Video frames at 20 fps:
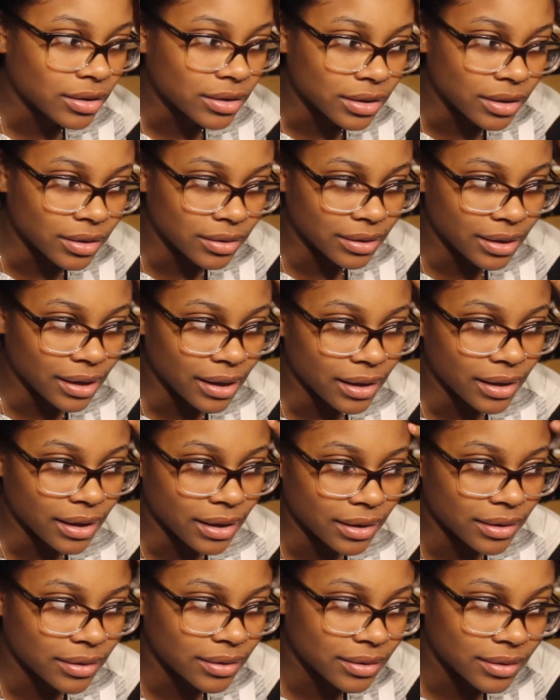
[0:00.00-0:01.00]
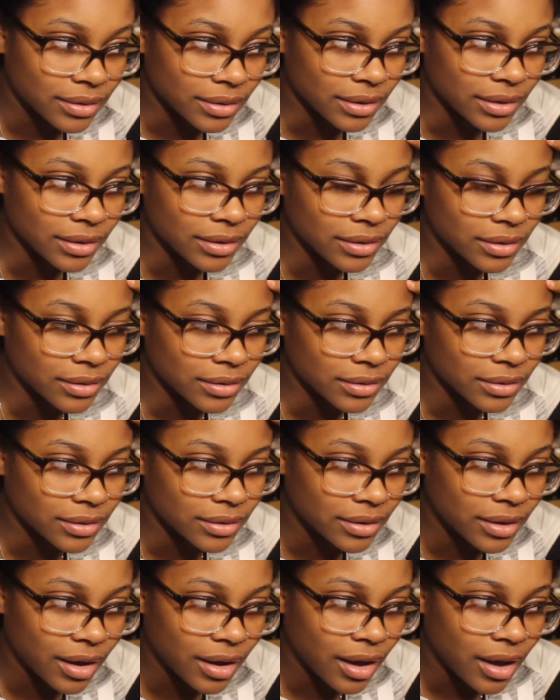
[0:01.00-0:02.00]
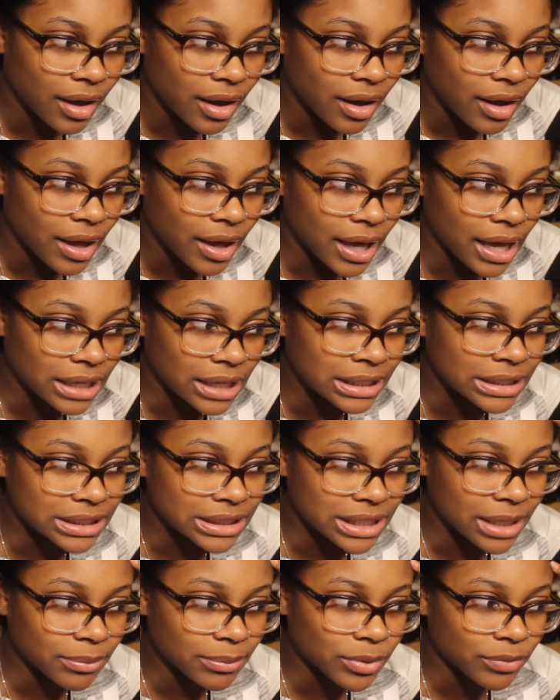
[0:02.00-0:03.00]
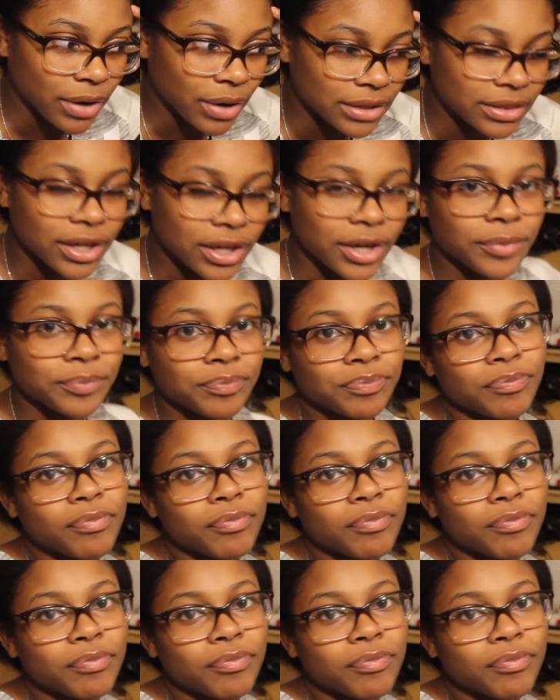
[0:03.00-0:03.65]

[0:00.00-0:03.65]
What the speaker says: little edges that be right there.